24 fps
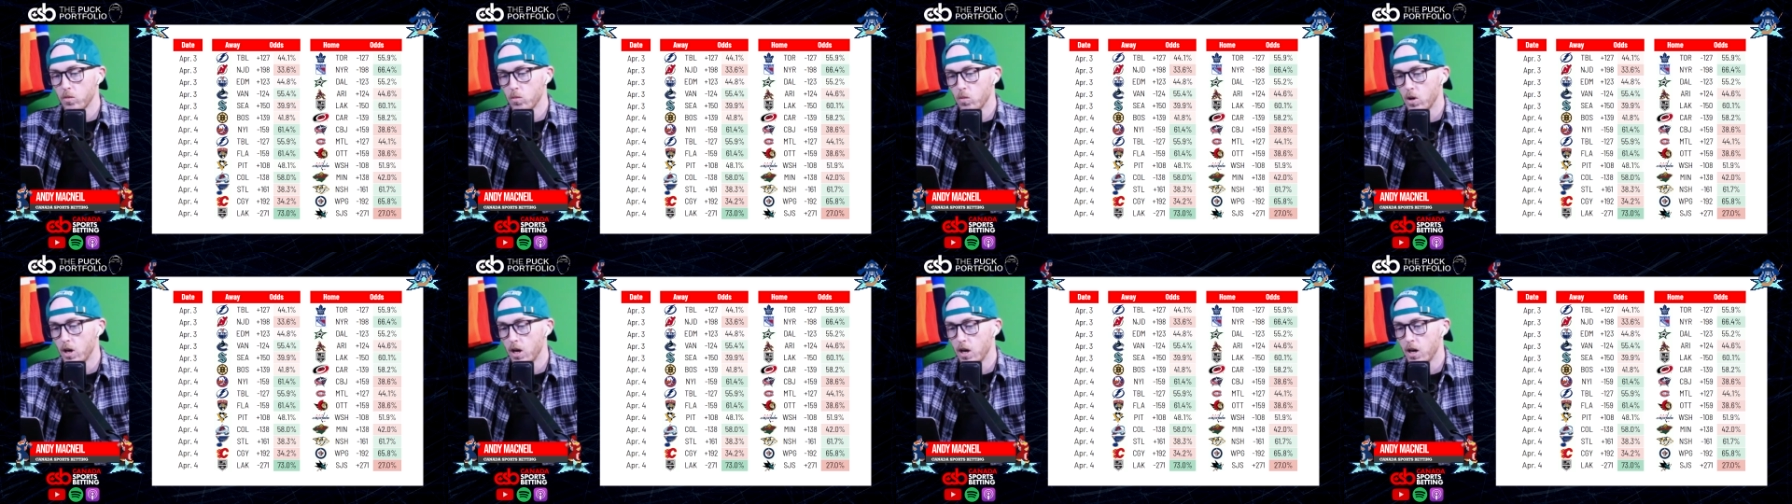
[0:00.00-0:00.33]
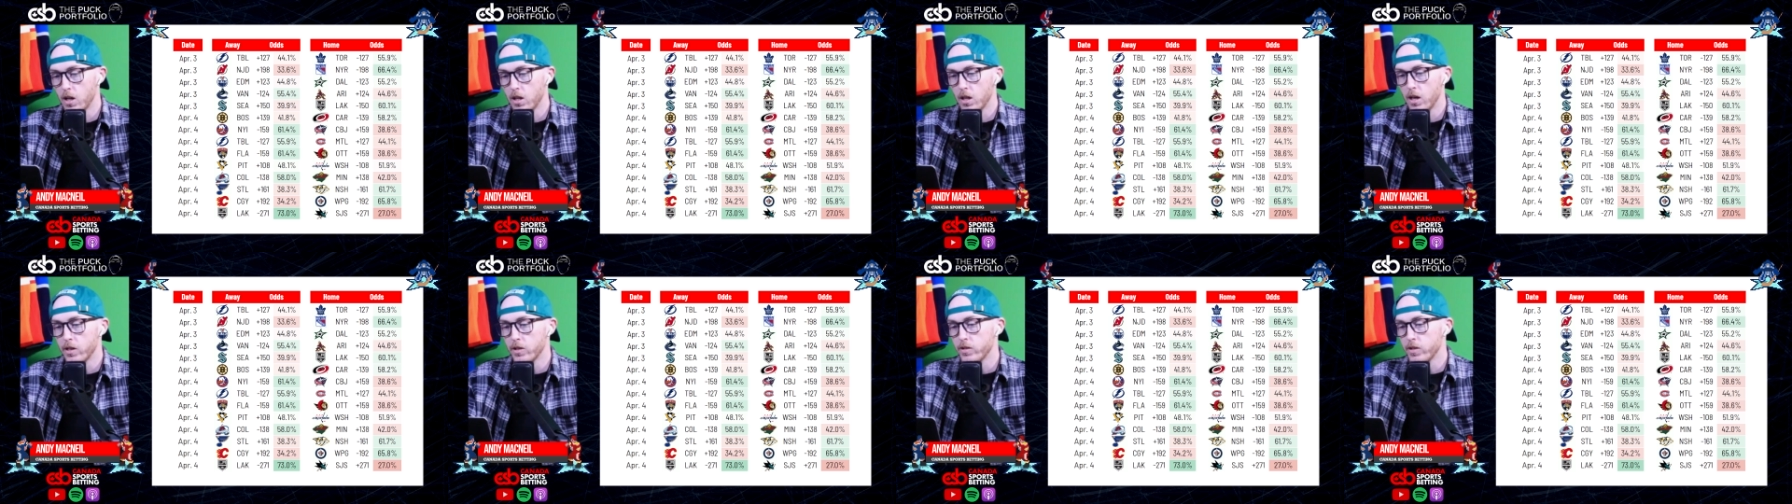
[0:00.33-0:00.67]

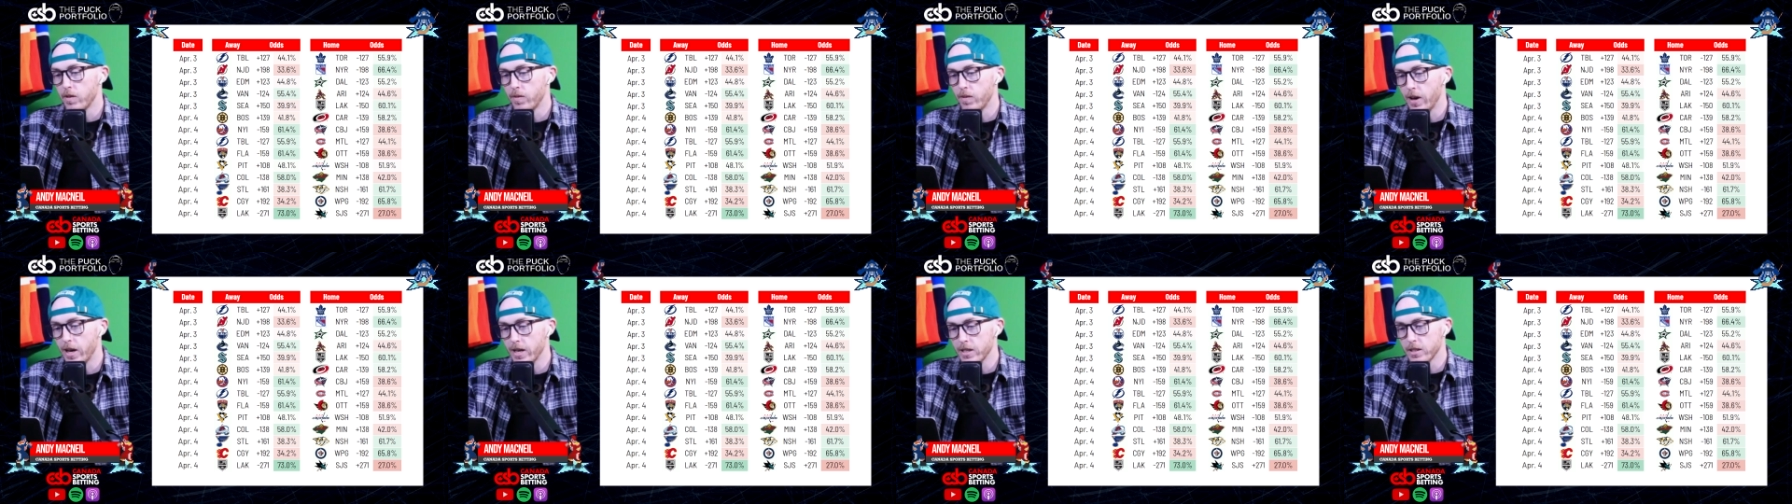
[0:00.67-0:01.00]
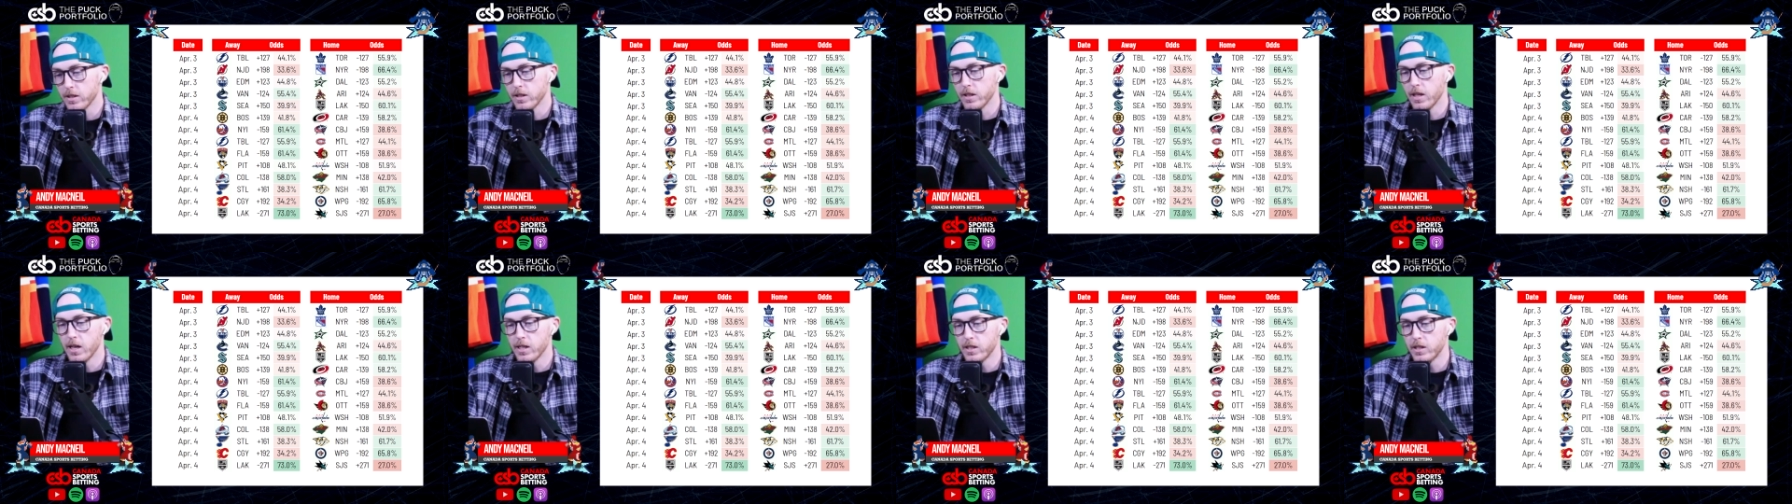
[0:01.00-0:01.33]
while Andre
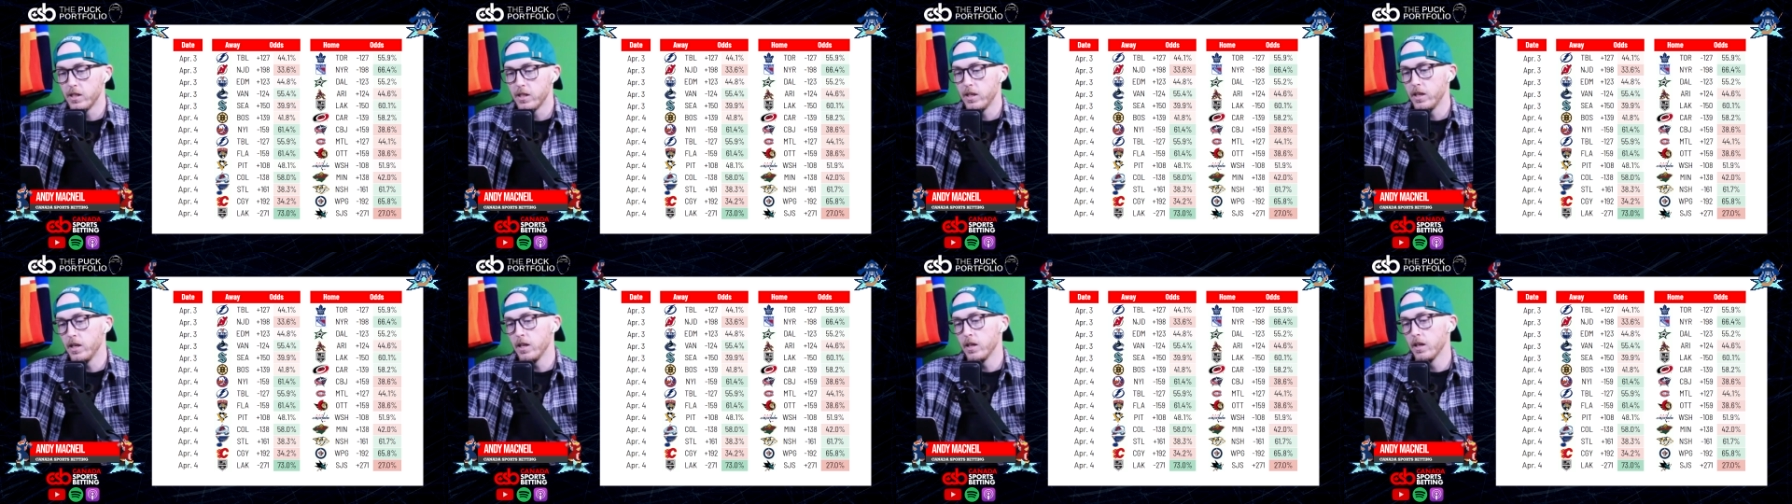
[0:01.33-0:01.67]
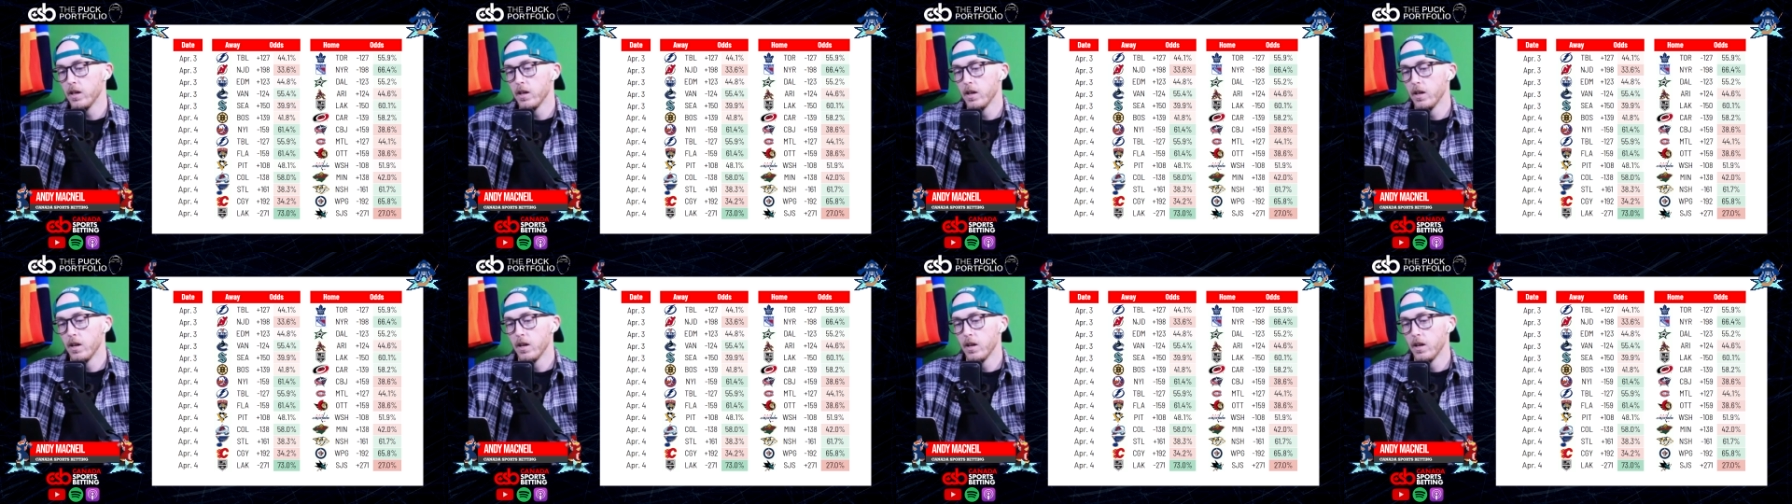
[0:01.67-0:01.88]
Vasilevsky